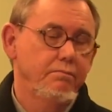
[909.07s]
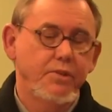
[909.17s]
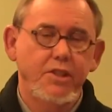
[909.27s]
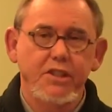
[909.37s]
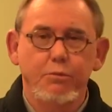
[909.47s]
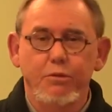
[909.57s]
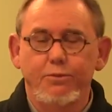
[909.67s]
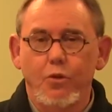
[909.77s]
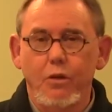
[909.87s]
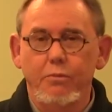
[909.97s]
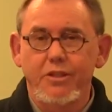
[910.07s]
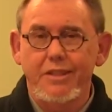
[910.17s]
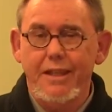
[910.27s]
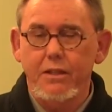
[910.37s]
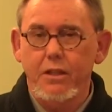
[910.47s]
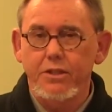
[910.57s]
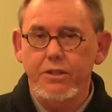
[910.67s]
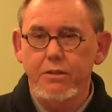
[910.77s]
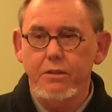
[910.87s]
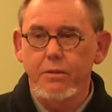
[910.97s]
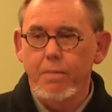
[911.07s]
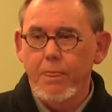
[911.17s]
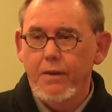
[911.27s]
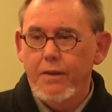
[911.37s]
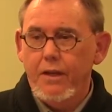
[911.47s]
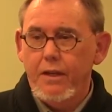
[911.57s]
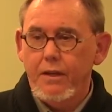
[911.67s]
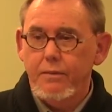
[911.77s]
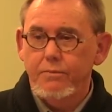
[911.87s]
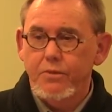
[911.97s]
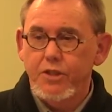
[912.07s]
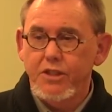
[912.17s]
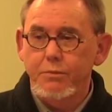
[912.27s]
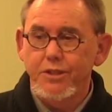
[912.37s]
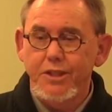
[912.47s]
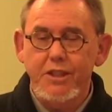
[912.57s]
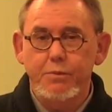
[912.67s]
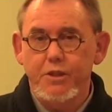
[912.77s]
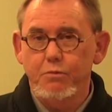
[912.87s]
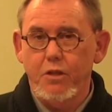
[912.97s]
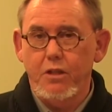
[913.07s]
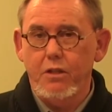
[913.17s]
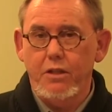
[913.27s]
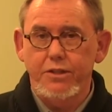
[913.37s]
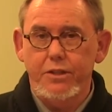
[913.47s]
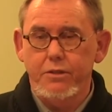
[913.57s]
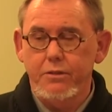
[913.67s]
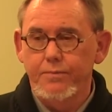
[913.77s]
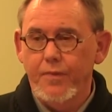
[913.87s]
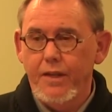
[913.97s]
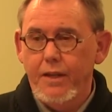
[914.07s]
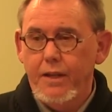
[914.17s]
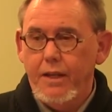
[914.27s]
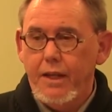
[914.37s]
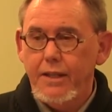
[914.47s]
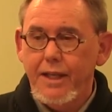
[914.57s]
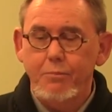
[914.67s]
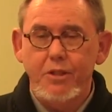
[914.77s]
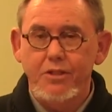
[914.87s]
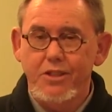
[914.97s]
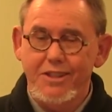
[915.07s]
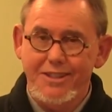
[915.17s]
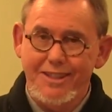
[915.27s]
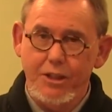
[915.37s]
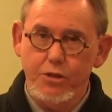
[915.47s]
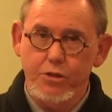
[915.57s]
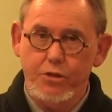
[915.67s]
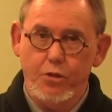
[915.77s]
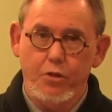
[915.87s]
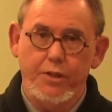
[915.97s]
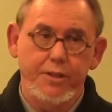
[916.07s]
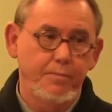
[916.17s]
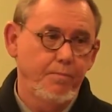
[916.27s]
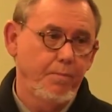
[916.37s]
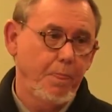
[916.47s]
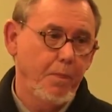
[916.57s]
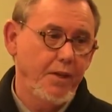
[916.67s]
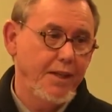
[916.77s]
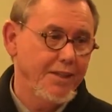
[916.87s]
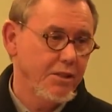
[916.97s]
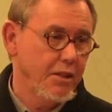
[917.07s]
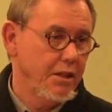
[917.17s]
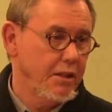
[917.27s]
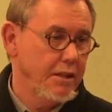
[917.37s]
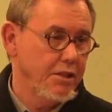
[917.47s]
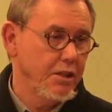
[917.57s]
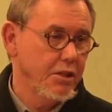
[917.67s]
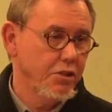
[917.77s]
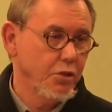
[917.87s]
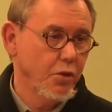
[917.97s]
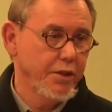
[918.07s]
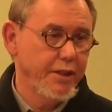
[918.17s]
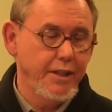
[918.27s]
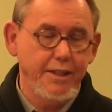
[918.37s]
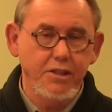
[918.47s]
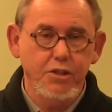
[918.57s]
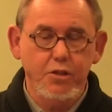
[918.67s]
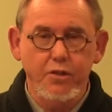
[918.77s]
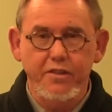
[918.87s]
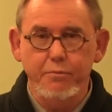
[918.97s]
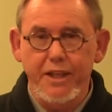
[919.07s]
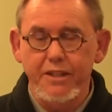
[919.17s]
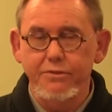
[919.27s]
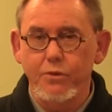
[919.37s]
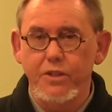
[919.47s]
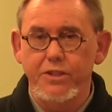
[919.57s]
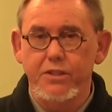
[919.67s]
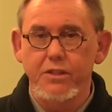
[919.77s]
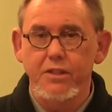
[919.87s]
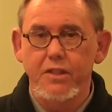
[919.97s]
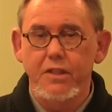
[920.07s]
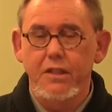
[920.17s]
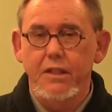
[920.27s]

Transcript: system reform is dialogical, system adjustment is monological. And that means it's a single story. It isn't a story. It isn't a story of many voices